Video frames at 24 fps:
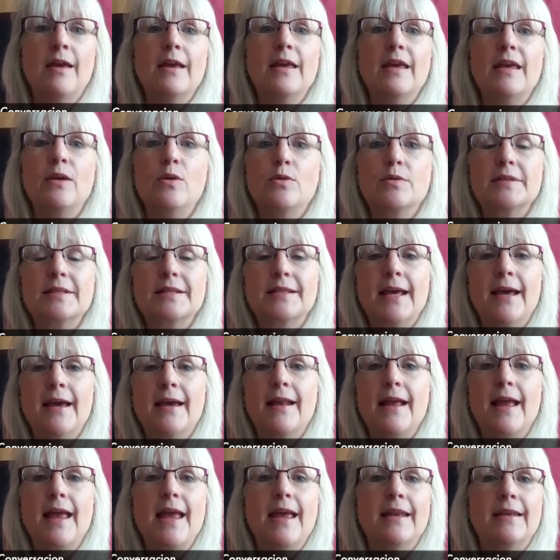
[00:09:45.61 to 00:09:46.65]
y usted
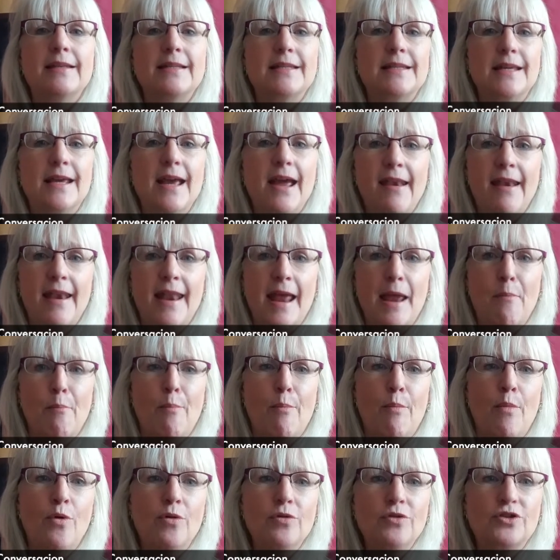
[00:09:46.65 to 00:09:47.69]
entiende
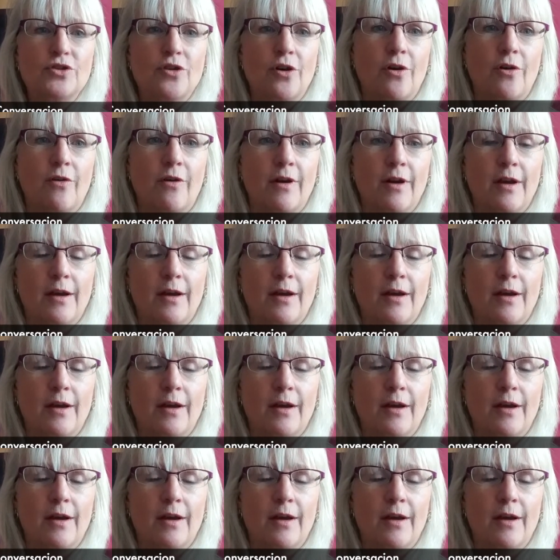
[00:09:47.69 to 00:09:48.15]
mucho.